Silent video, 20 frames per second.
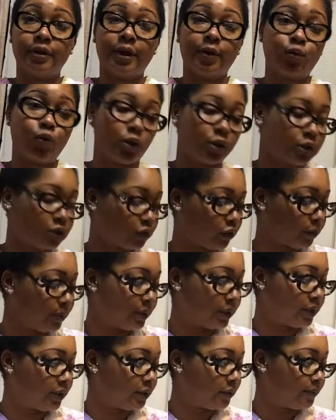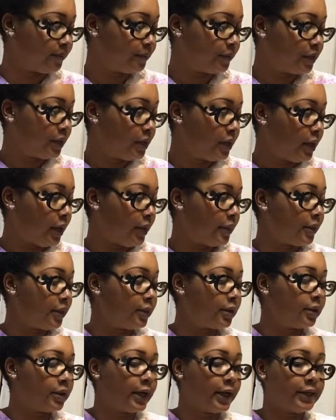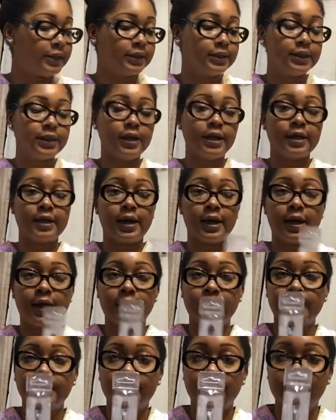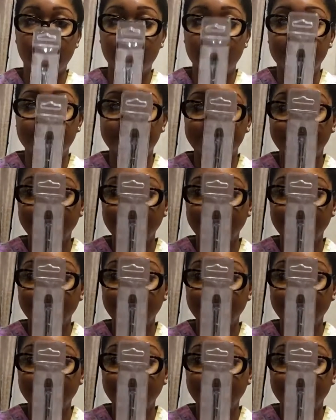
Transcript: that works for me. And then the last thing I got here